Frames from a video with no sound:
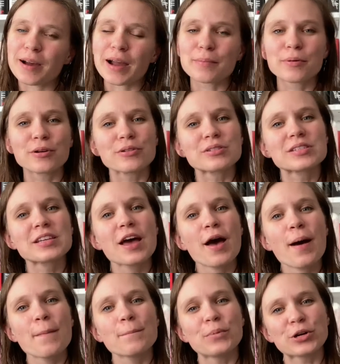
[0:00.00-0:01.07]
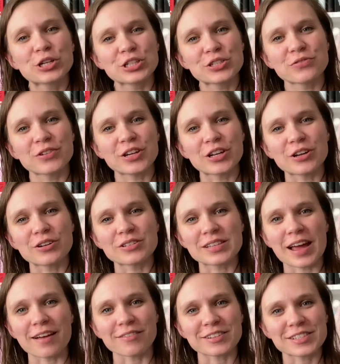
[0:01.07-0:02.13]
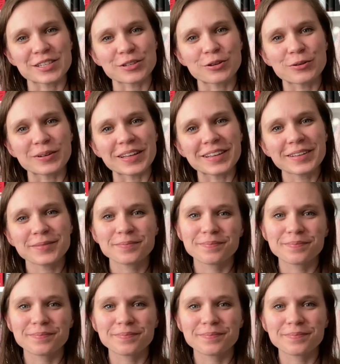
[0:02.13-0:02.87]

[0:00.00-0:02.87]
I post bookish videos every single week.